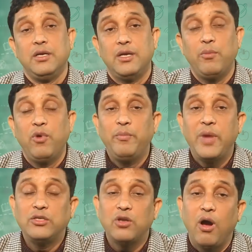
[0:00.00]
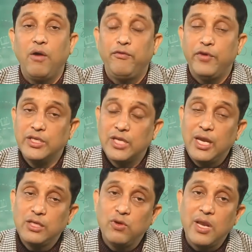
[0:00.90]
development of
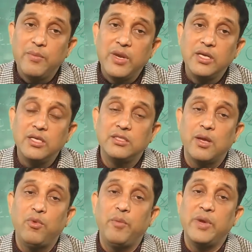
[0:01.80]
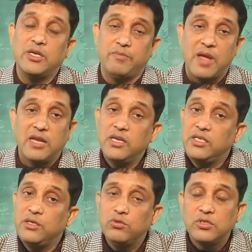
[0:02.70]
intellectual abilities, development of
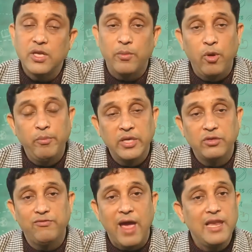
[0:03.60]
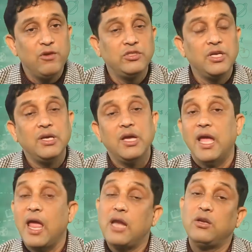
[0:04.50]
attitudes, development of values
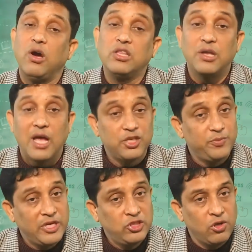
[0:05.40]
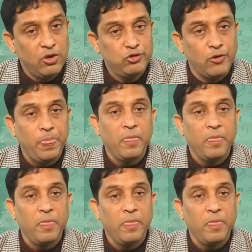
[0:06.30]
and other aspects also.